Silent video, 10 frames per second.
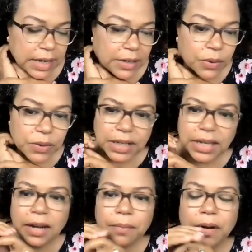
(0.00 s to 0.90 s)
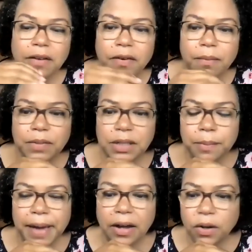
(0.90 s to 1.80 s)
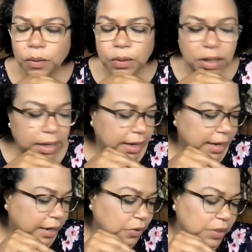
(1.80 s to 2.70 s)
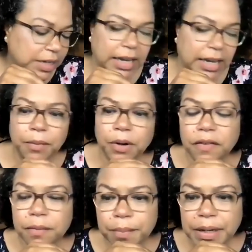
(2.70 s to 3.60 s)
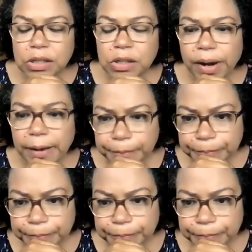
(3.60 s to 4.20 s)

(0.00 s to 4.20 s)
I don't take any money from tobacco, and I don't take any money from big soda.